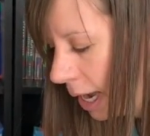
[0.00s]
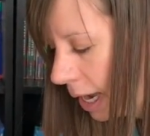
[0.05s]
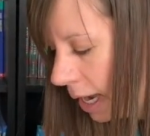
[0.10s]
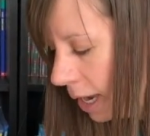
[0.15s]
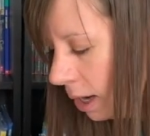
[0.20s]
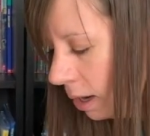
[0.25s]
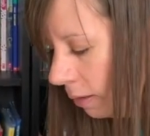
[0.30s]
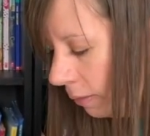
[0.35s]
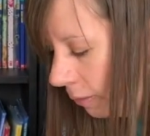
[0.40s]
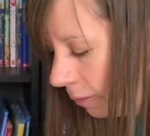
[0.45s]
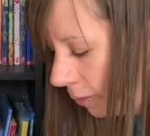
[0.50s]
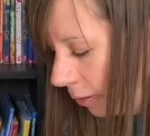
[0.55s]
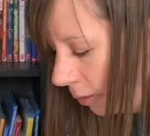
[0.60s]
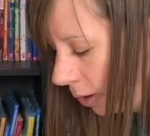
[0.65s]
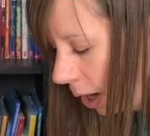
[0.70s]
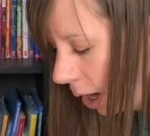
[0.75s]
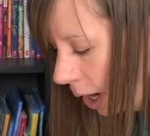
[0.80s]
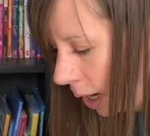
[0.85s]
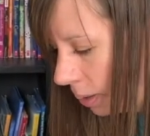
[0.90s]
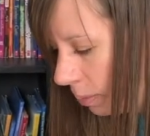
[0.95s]
If
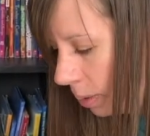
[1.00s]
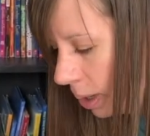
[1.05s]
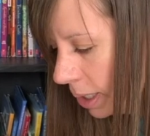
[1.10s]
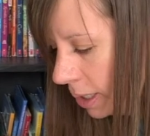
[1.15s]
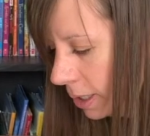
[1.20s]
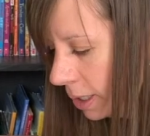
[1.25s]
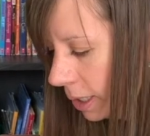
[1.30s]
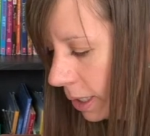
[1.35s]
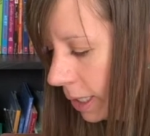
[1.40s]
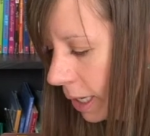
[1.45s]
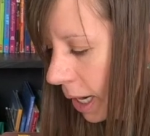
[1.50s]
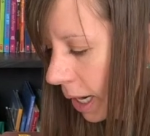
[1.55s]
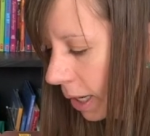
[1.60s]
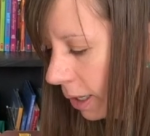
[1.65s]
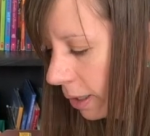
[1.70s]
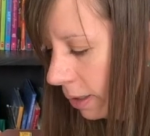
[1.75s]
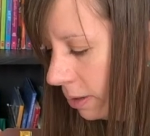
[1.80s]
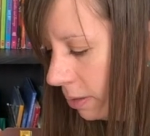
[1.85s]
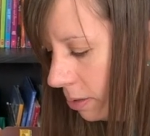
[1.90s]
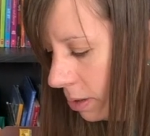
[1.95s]
I went
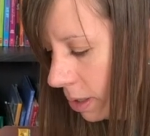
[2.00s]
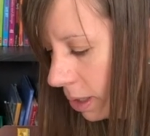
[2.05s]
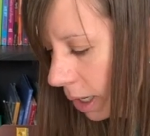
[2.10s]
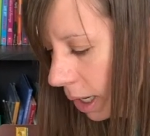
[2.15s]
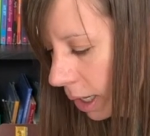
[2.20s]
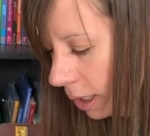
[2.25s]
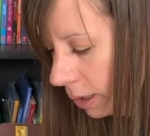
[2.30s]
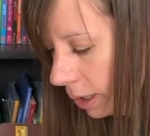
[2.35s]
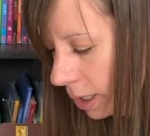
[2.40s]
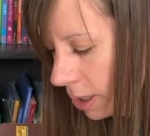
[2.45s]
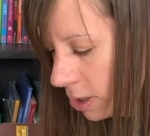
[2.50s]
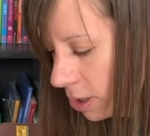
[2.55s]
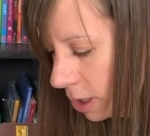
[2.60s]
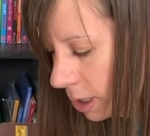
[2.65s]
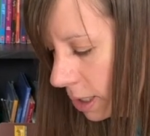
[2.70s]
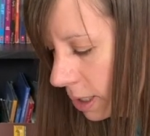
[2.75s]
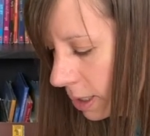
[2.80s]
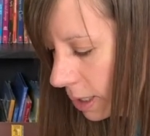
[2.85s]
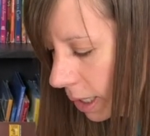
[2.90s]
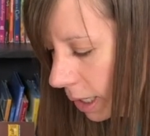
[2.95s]
again, and let's
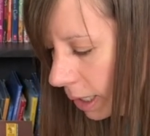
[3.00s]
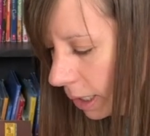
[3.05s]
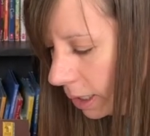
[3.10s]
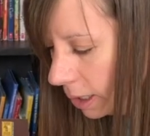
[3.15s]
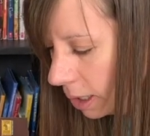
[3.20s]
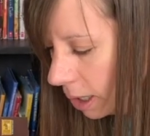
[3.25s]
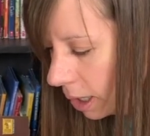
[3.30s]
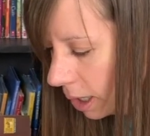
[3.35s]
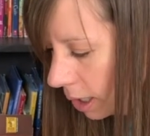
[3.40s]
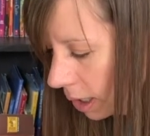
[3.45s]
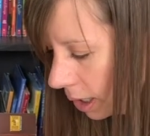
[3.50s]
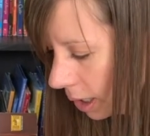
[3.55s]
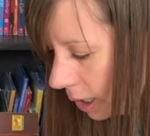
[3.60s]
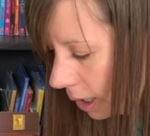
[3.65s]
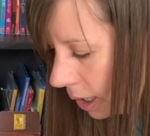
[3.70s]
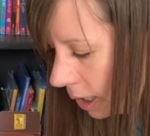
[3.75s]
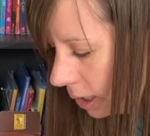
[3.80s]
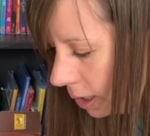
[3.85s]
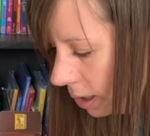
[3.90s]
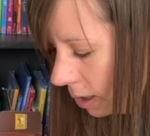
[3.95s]
just say
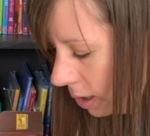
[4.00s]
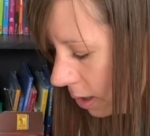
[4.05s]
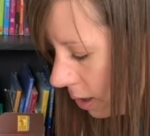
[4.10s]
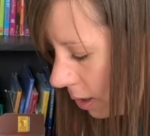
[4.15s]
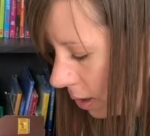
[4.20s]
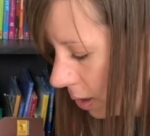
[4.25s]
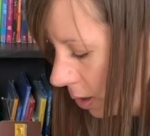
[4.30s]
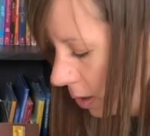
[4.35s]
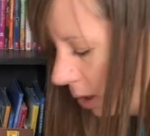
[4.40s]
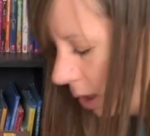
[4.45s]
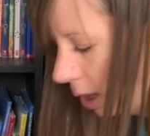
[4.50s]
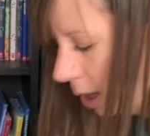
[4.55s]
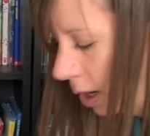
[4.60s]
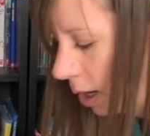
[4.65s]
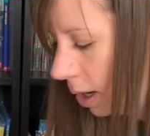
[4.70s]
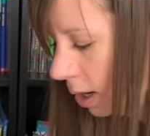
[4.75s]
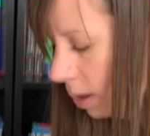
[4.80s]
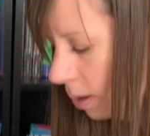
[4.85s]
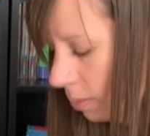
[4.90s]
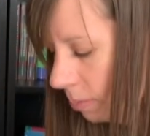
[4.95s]
I
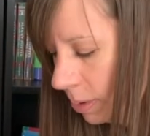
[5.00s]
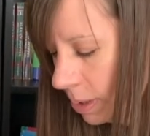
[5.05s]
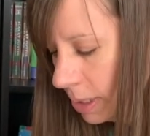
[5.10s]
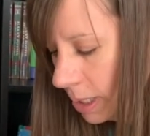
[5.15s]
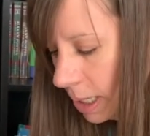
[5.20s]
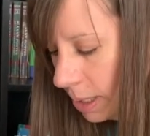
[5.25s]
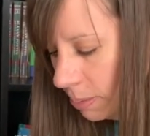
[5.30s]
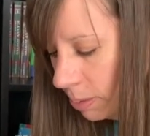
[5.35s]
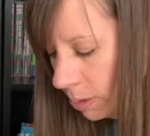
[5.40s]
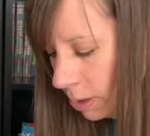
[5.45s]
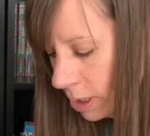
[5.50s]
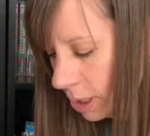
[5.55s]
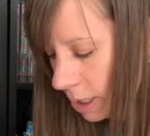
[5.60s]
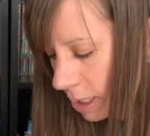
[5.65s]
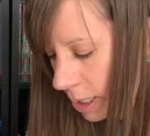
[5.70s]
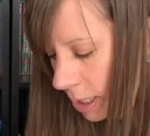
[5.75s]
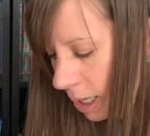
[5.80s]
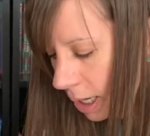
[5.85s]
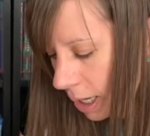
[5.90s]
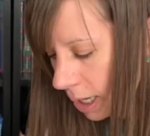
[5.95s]
was able to
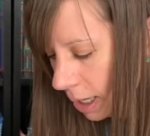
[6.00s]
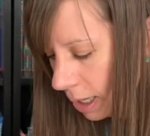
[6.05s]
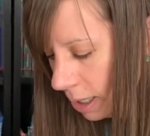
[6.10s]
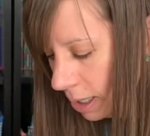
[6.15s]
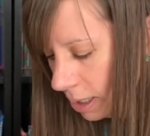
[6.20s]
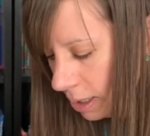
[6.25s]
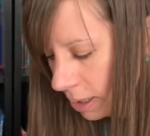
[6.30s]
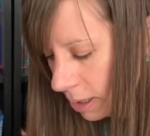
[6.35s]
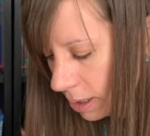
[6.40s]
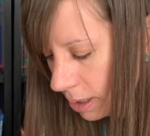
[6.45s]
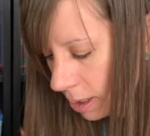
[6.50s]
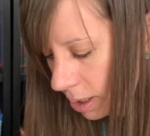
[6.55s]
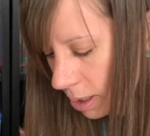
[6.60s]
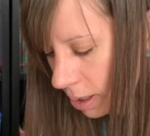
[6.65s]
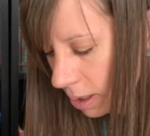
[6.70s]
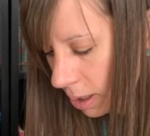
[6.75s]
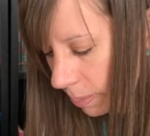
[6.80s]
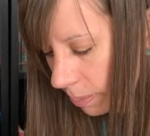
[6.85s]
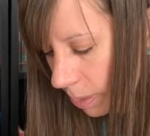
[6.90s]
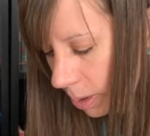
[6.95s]
get,
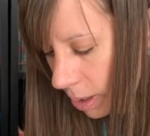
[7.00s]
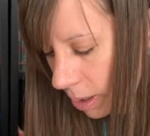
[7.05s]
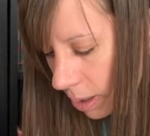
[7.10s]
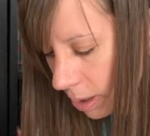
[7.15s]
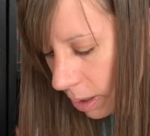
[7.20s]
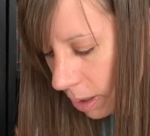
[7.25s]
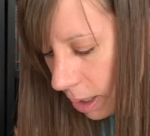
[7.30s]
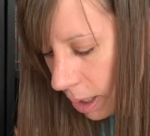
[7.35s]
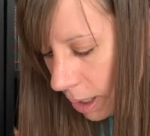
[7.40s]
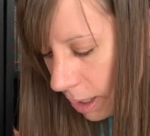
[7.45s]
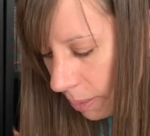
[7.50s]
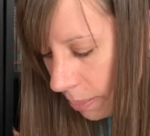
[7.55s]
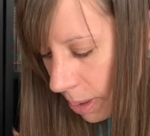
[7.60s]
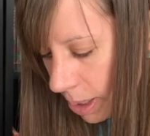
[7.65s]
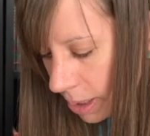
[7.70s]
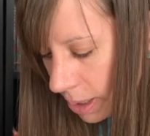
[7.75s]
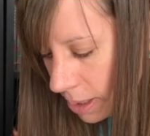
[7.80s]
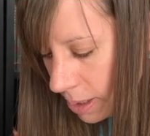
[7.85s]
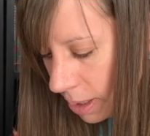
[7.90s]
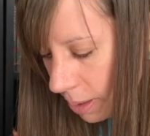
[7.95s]
I'm going to kind of
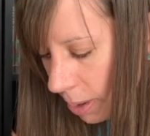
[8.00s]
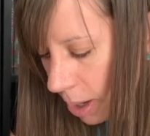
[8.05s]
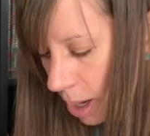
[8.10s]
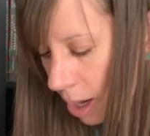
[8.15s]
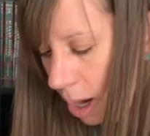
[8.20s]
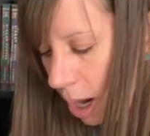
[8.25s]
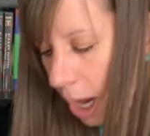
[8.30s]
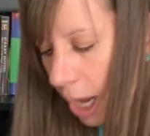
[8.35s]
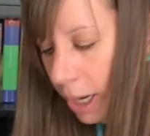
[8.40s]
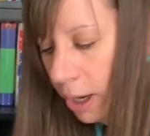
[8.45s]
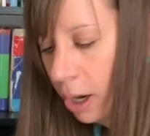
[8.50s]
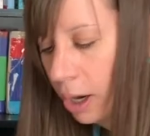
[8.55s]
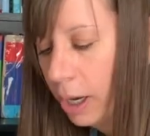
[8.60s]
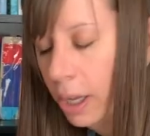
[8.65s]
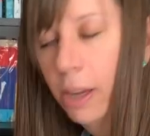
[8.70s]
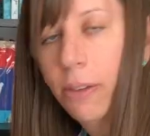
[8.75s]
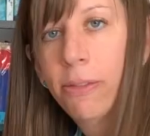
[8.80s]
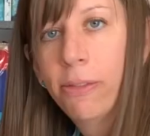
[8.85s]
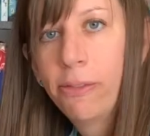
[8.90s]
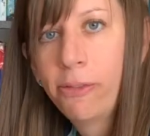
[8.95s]
make this up. I got
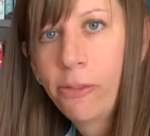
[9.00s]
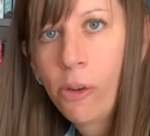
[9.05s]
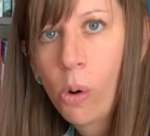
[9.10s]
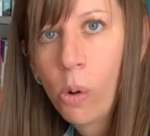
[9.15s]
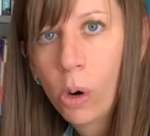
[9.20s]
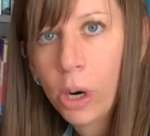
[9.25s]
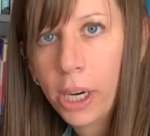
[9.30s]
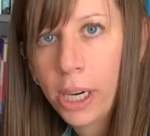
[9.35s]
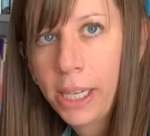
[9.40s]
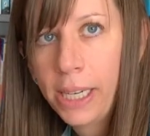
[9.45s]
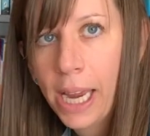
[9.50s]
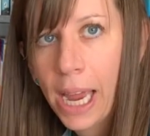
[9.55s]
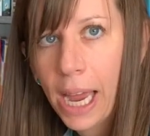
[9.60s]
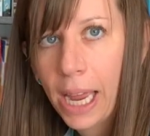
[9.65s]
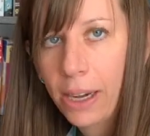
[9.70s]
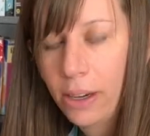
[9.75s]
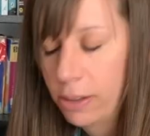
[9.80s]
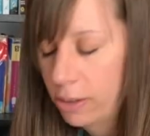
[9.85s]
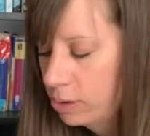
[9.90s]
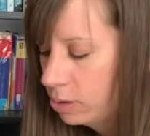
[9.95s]
a 4
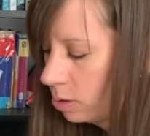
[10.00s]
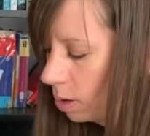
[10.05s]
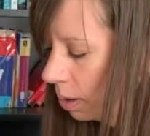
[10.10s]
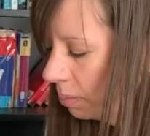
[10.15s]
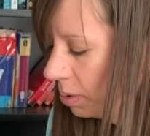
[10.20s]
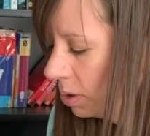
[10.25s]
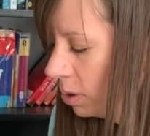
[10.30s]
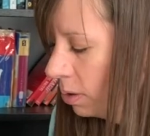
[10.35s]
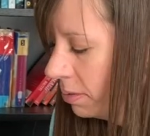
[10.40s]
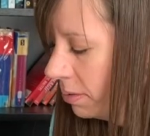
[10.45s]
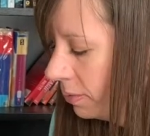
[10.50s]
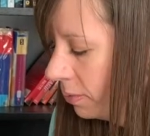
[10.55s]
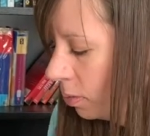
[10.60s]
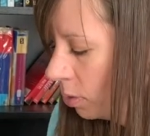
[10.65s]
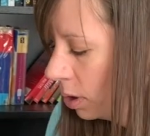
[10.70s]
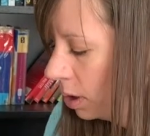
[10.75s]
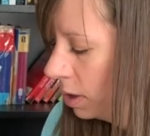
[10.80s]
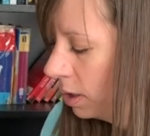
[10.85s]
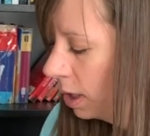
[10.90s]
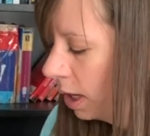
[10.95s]
again. So I would do
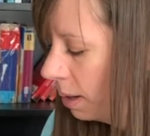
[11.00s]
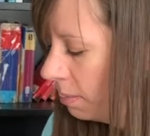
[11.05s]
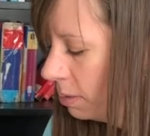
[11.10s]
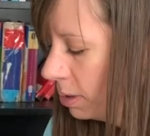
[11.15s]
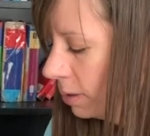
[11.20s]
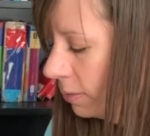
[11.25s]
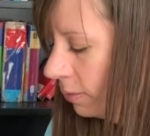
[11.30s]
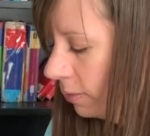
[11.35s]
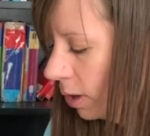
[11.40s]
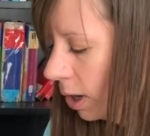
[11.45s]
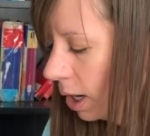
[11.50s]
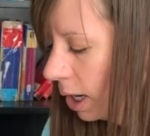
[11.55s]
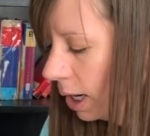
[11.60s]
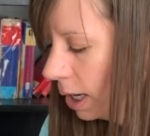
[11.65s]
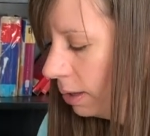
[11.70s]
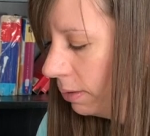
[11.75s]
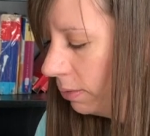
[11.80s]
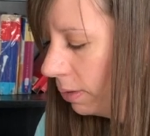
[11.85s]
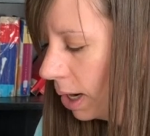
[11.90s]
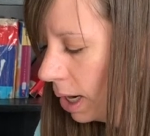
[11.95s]
4 times
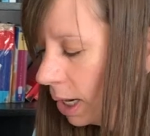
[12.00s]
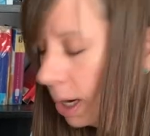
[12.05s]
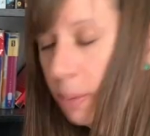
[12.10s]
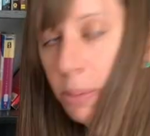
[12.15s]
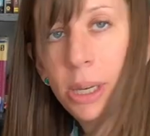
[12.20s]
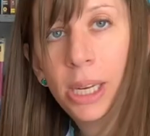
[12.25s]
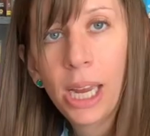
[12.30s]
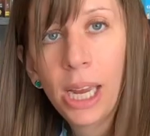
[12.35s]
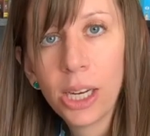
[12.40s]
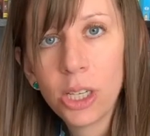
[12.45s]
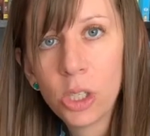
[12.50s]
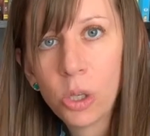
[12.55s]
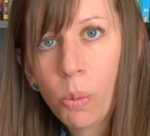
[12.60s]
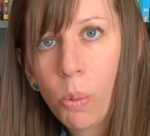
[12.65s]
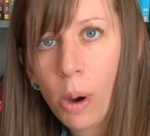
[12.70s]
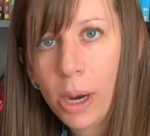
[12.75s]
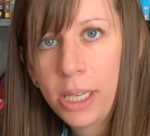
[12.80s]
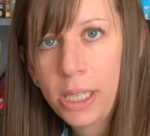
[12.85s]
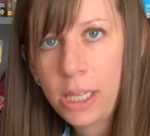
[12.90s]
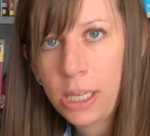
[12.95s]
5 and I would get
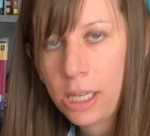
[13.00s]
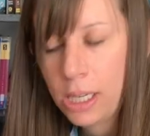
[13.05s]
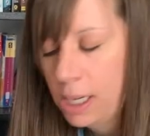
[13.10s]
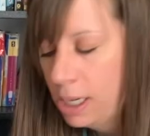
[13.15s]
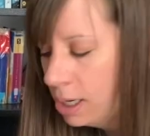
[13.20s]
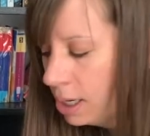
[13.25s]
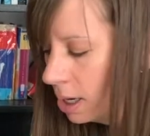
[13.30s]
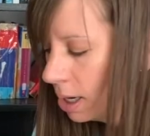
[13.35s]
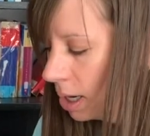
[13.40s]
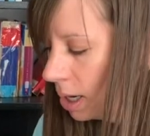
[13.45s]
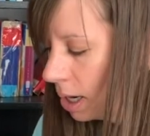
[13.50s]
20.